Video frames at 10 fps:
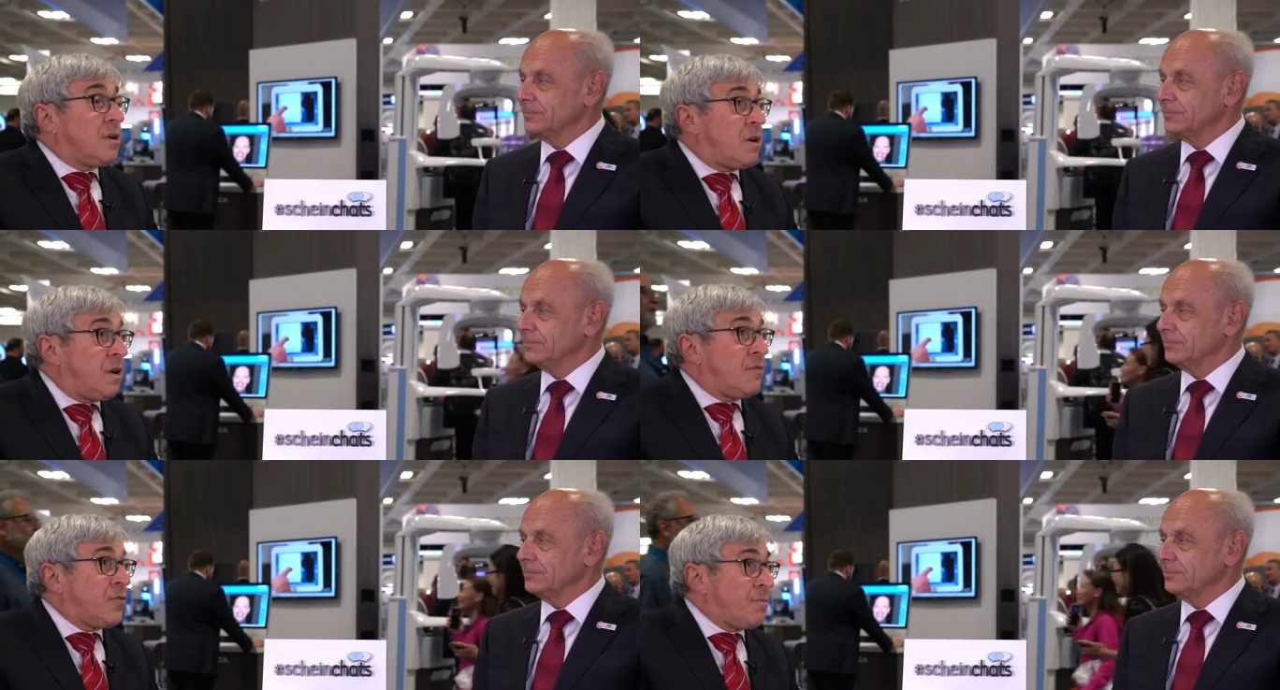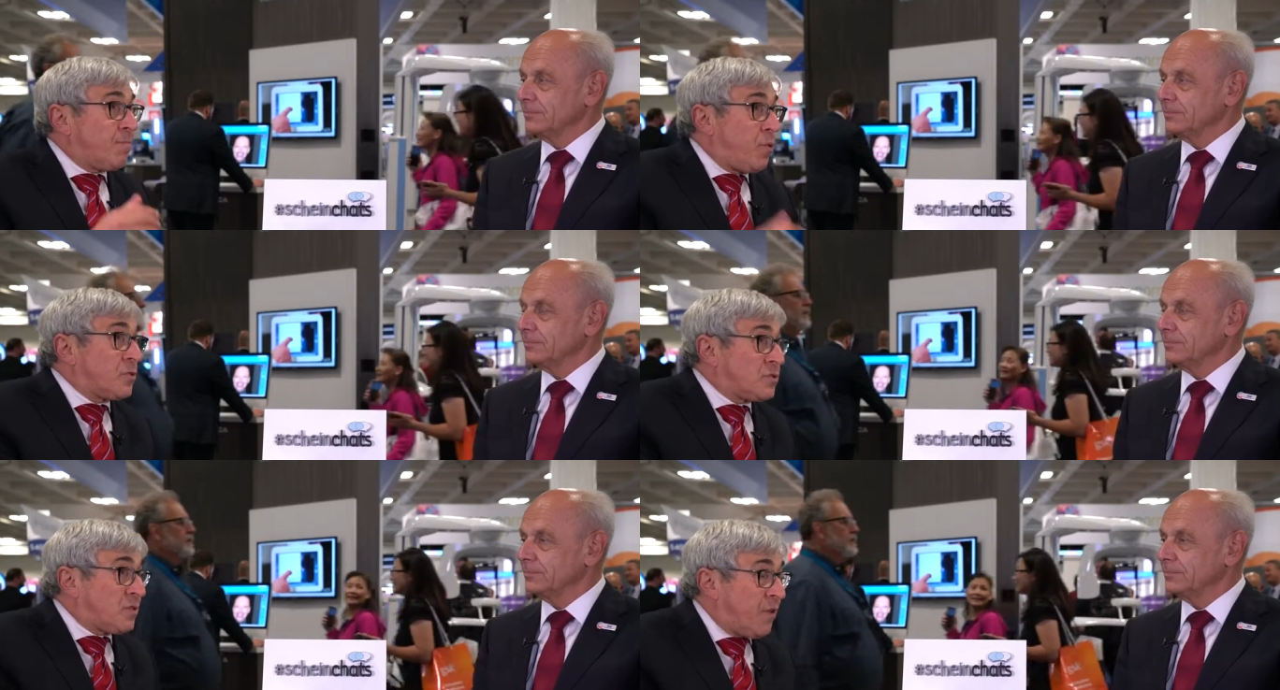Speaker 1: of the
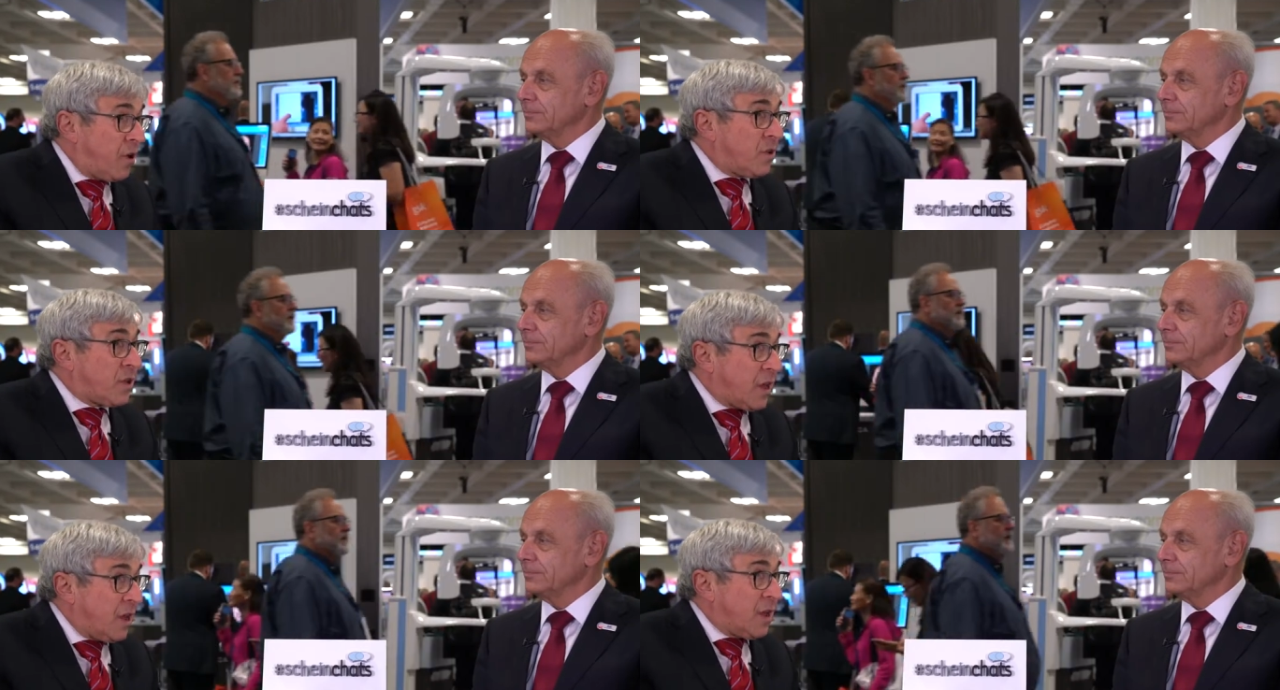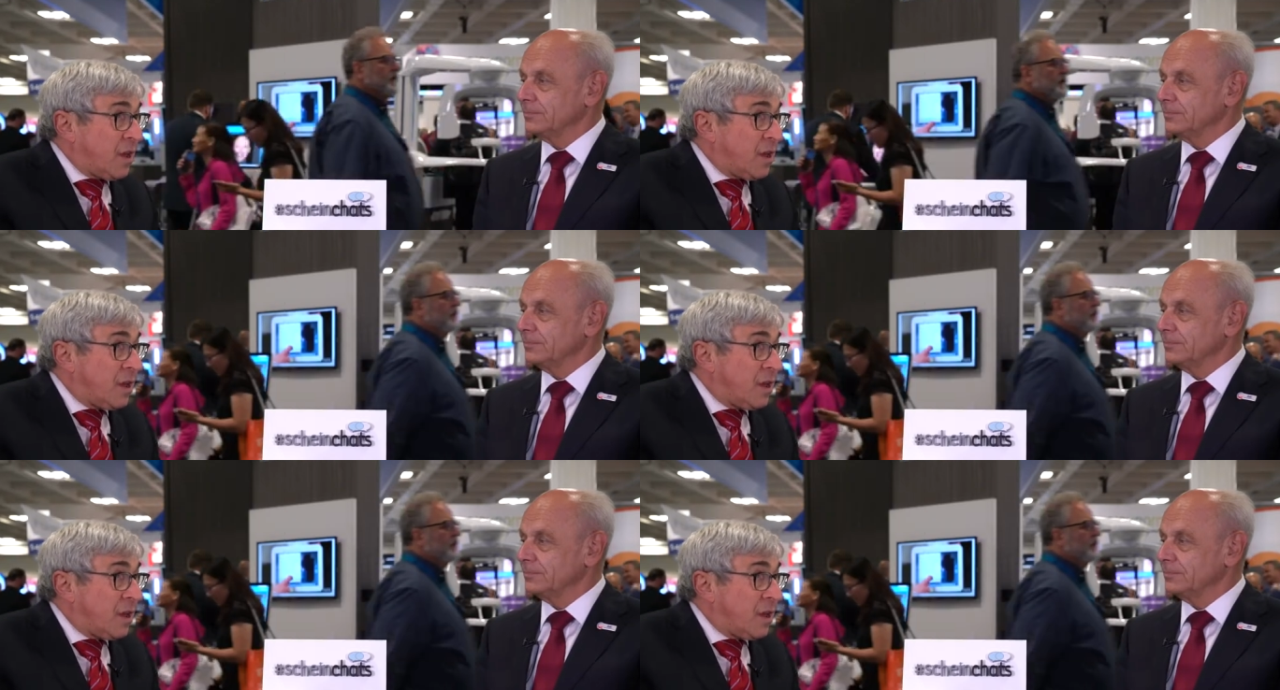importance of oral care